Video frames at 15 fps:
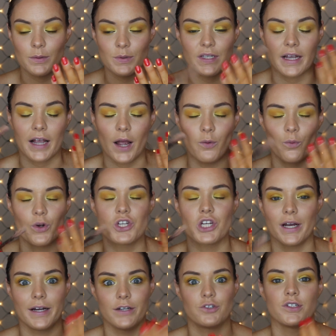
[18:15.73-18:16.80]
I was like, I wish
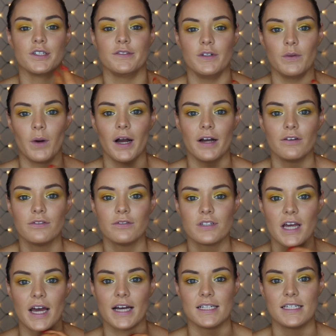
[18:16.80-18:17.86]
I had Trophy Wife
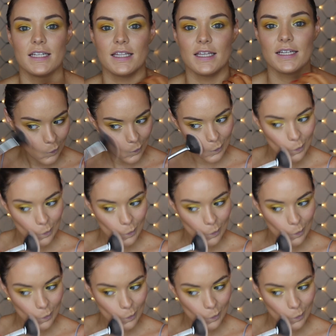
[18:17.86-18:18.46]
to add to this.